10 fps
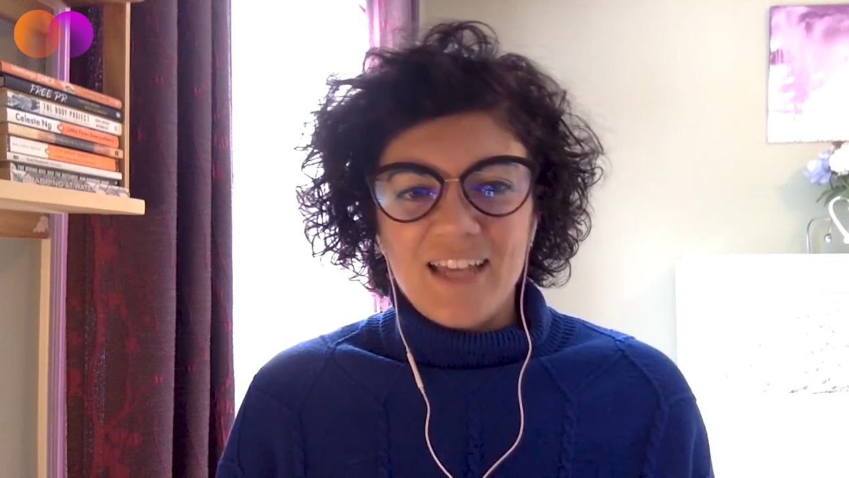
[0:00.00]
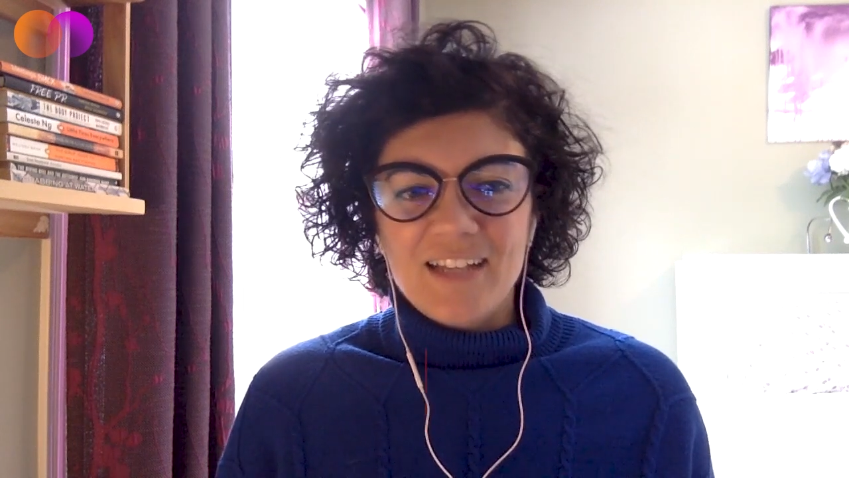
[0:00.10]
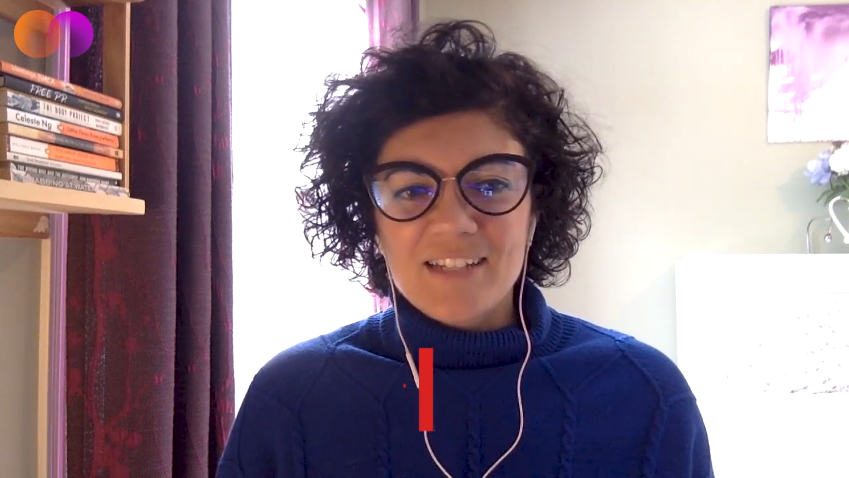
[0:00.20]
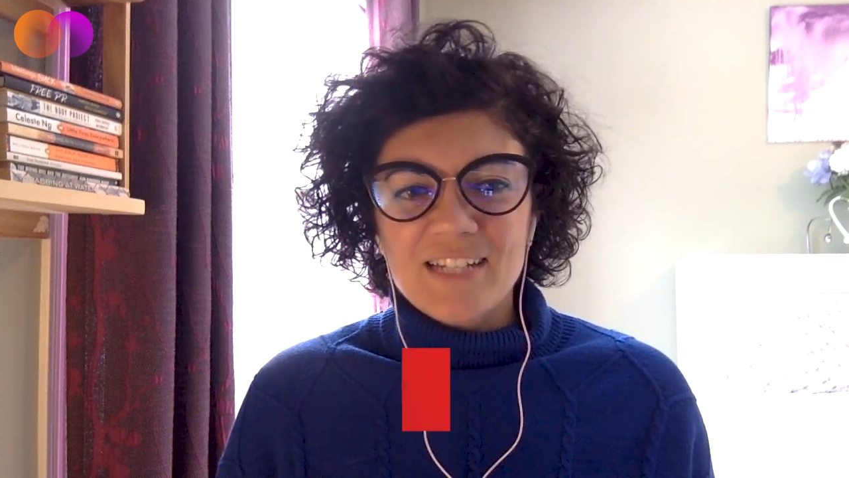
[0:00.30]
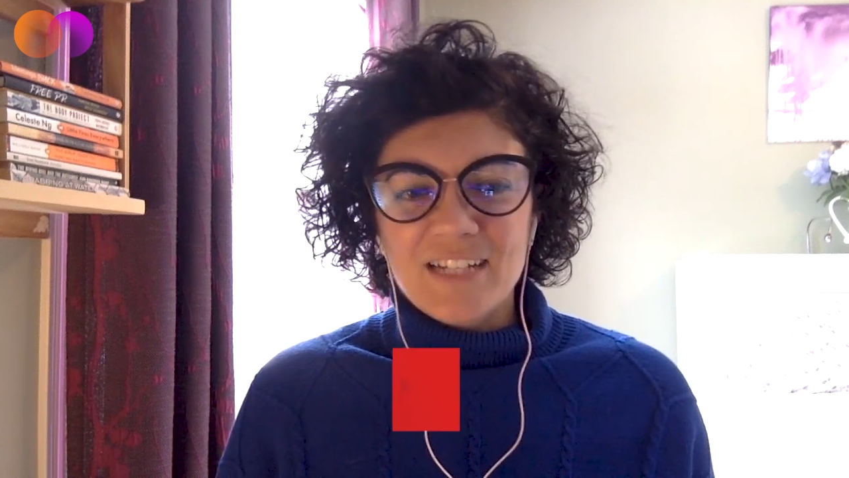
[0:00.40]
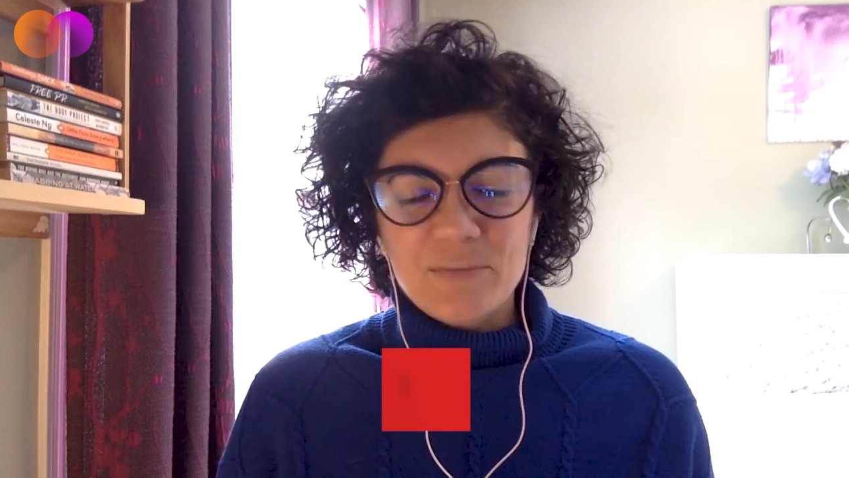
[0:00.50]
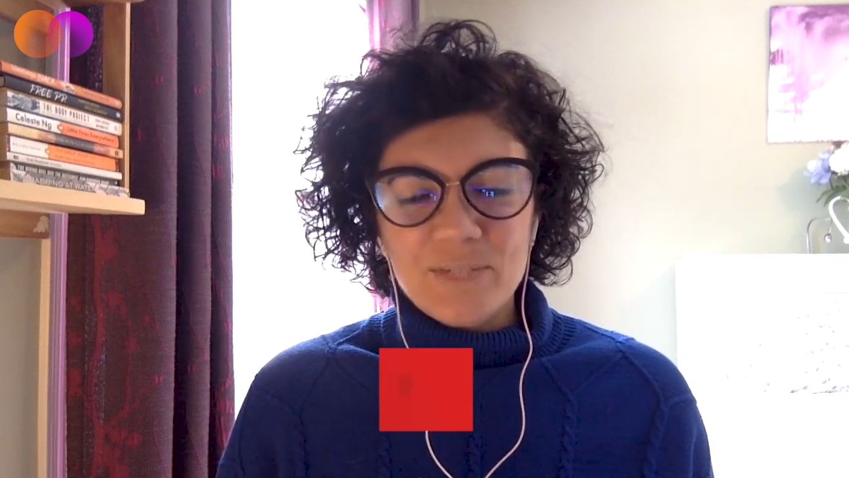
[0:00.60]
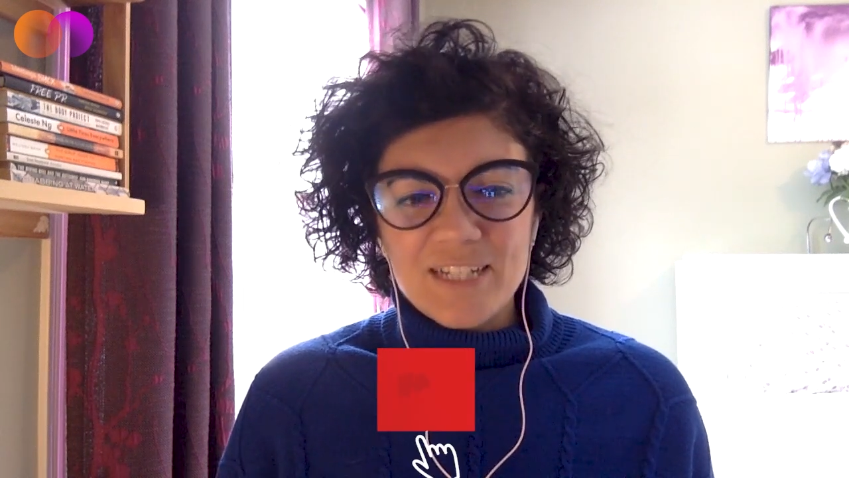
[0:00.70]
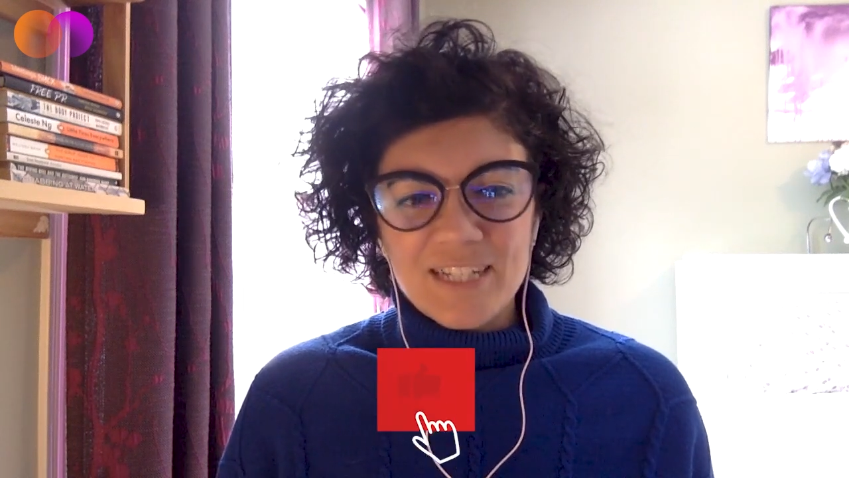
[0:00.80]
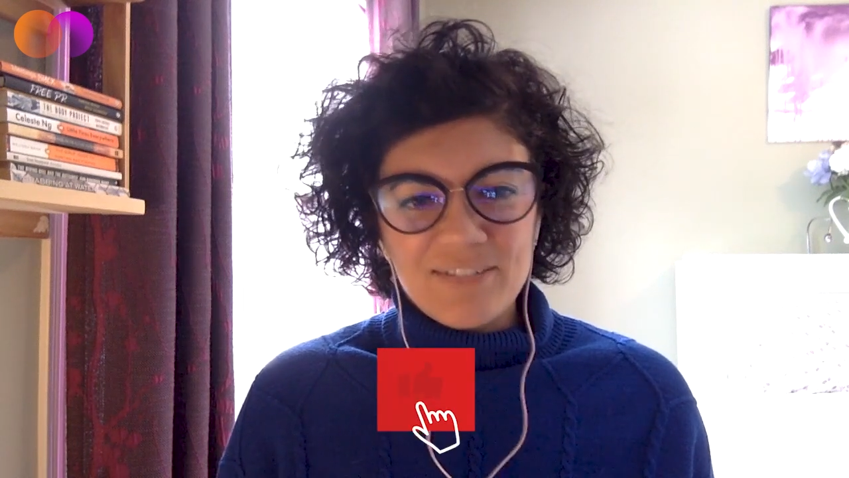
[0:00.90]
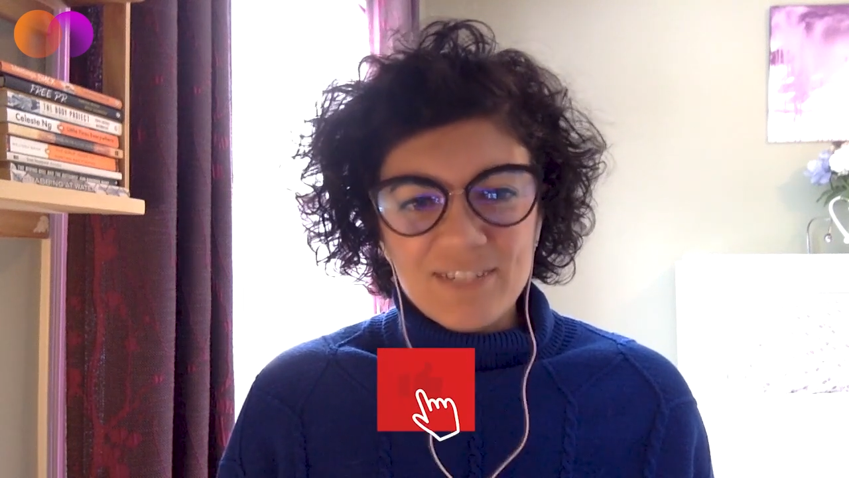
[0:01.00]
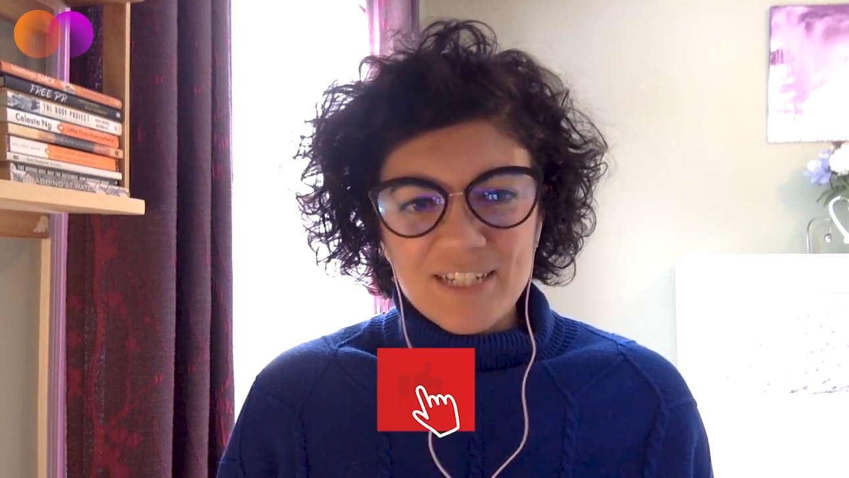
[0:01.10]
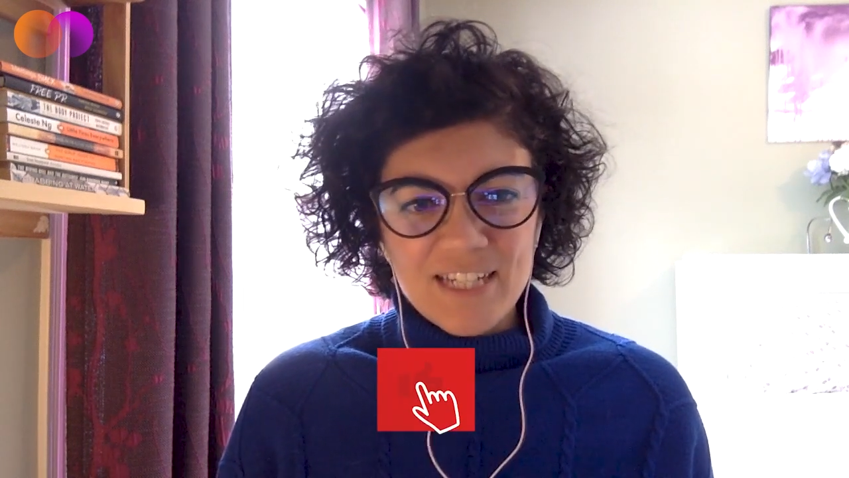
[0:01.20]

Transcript: and we dive